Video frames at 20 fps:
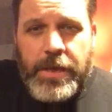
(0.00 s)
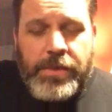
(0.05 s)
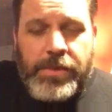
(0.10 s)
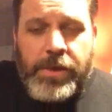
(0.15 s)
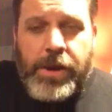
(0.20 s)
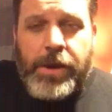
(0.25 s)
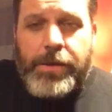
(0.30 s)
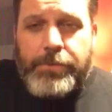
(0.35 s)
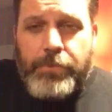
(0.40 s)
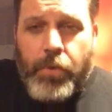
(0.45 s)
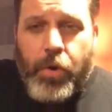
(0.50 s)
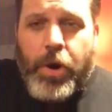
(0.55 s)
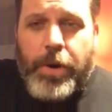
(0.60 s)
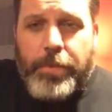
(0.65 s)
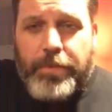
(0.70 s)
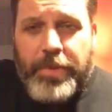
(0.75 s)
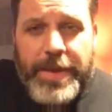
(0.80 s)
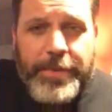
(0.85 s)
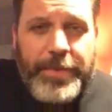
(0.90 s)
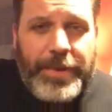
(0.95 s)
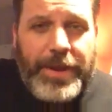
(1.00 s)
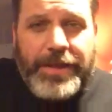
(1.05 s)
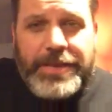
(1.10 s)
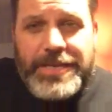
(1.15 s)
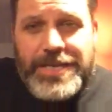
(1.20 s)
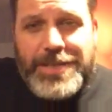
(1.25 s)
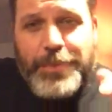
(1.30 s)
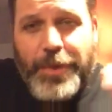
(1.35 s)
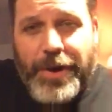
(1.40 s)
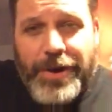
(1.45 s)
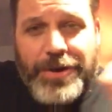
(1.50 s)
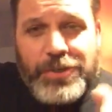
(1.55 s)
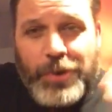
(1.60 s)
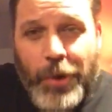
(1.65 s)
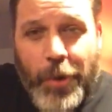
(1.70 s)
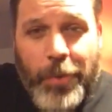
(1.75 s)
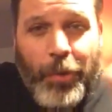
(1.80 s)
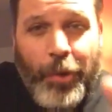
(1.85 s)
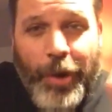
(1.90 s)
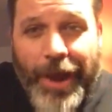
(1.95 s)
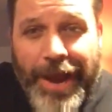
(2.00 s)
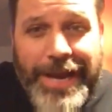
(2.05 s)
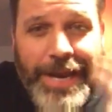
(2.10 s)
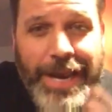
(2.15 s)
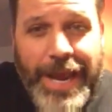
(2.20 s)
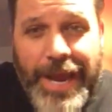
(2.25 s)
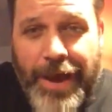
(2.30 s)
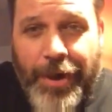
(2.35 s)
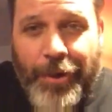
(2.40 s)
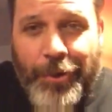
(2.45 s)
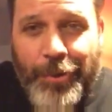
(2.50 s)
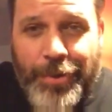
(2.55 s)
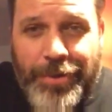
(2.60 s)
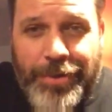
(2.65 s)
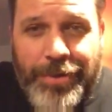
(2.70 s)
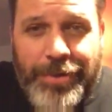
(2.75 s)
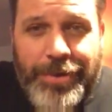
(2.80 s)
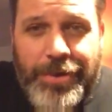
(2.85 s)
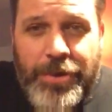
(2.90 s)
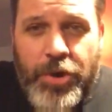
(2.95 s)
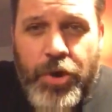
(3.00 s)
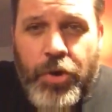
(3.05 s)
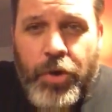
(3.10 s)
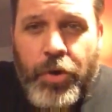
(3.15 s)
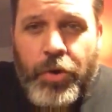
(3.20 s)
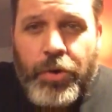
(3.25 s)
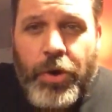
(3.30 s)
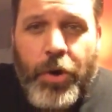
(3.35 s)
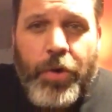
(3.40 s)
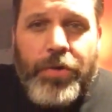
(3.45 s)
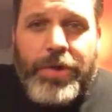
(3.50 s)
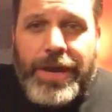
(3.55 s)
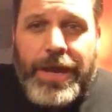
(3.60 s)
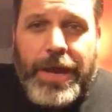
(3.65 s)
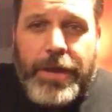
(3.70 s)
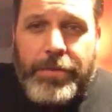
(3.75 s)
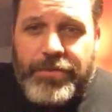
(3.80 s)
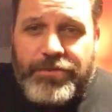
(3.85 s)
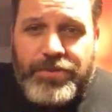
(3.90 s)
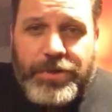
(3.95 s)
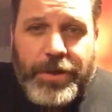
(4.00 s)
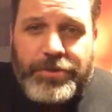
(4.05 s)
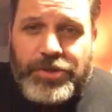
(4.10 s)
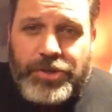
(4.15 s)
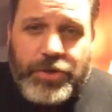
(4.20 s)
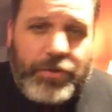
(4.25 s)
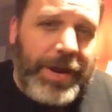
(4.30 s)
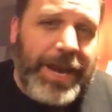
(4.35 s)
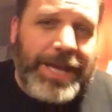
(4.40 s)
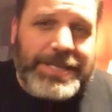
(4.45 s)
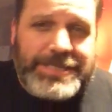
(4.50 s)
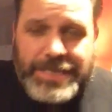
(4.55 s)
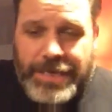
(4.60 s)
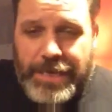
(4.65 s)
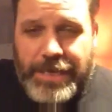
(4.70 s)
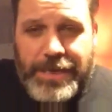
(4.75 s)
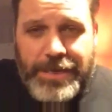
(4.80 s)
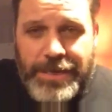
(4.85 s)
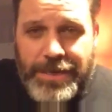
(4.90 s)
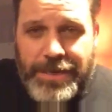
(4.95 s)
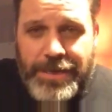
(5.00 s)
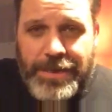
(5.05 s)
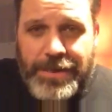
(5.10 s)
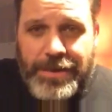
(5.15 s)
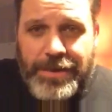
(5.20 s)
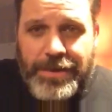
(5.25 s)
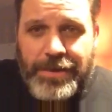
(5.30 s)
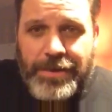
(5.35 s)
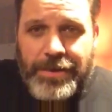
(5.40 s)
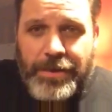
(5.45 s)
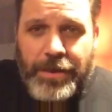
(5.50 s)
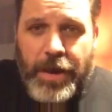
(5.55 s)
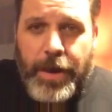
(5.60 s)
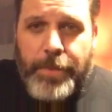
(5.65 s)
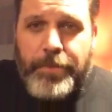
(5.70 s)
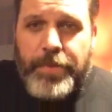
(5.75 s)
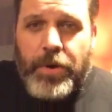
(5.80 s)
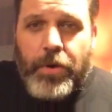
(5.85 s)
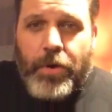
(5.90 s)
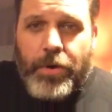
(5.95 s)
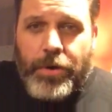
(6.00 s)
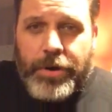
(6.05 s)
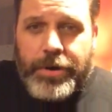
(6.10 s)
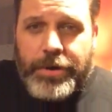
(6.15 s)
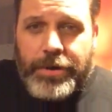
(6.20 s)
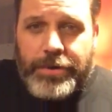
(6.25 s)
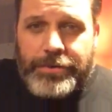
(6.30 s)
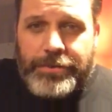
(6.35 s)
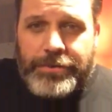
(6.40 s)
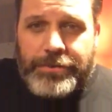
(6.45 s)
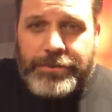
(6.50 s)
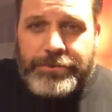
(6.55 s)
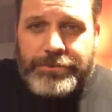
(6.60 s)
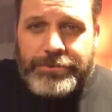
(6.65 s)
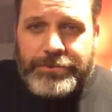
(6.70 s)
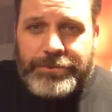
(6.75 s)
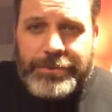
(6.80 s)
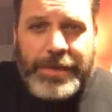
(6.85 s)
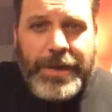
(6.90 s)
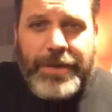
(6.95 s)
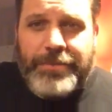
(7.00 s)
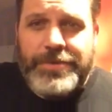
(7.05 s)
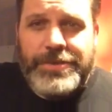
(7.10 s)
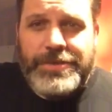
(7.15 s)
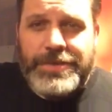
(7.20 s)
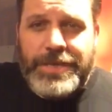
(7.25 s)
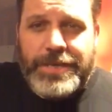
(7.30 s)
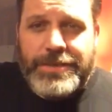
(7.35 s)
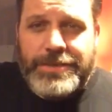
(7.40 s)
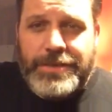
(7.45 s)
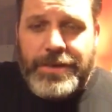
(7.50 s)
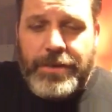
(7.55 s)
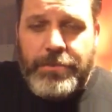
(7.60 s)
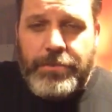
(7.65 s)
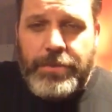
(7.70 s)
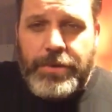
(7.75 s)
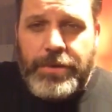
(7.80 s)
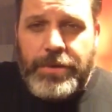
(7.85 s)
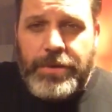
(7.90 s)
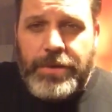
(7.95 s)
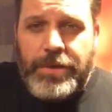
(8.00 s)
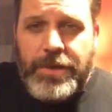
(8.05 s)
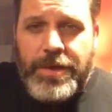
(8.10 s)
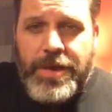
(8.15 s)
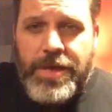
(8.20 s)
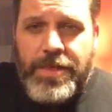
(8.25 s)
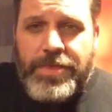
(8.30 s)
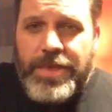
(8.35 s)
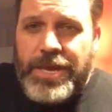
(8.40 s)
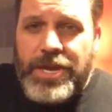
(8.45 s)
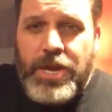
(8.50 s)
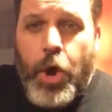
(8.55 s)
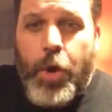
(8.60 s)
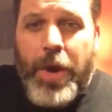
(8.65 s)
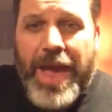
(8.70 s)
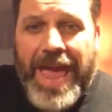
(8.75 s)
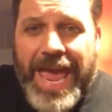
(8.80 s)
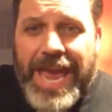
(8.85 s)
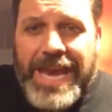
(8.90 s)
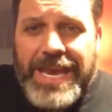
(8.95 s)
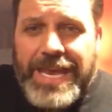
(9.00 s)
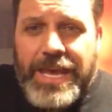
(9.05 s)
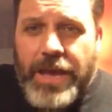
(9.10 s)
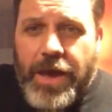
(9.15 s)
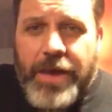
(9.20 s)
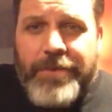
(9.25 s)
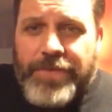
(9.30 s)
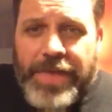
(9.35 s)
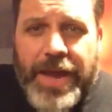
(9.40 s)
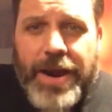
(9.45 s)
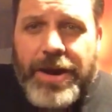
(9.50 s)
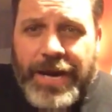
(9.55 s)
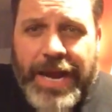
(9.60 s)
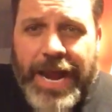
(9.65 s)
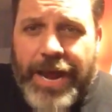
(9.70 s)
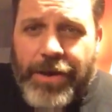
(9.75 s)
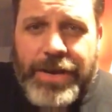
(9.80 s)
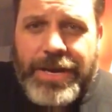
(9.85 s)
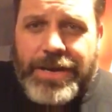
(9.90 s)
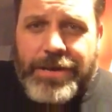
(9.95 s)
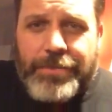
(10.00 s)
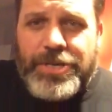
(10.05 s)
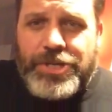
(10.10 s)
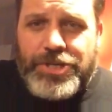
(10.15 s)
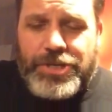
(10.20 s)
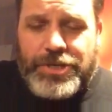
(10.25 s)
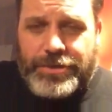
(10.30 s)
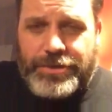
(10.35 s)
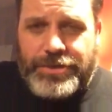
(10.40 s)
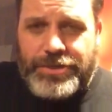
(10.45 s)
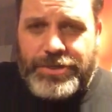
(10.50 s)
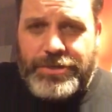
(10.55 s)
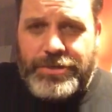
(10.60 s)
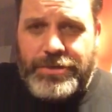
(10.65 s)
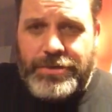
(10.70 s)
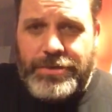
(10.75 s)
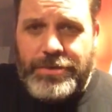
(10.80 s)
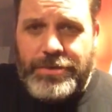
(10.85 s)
There are more people on this Periscope right now who know the name of Judge Gratzky up in Oregon, however you say his name, than know any of their county commissioners.